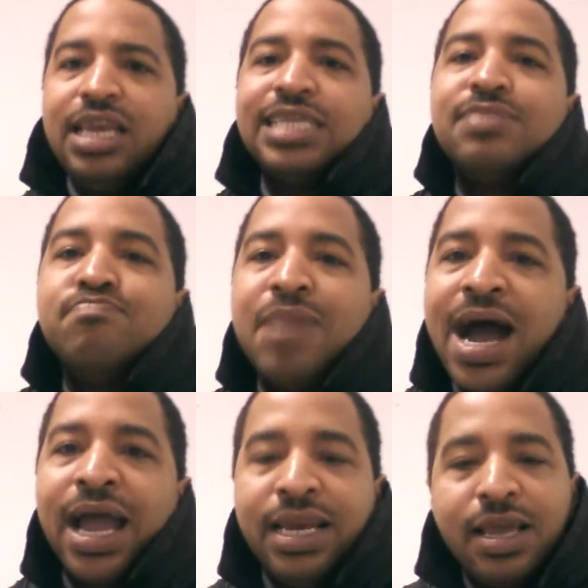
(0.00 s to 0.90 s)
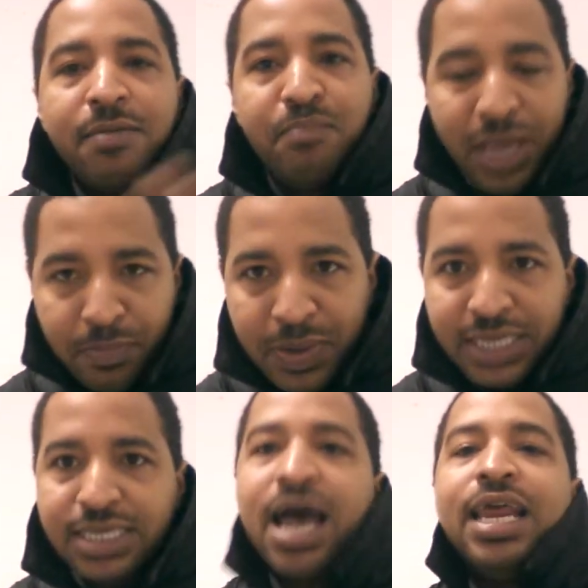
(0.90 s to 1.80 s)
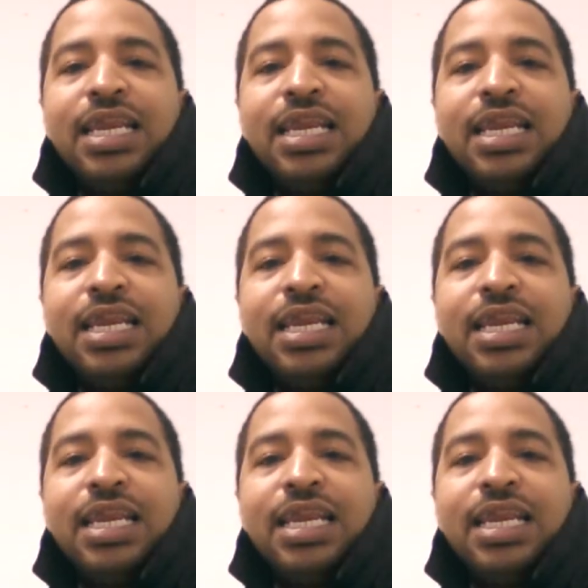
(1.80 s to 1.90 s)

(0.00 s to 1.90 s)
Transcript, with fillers: He doesn't mind being B-side.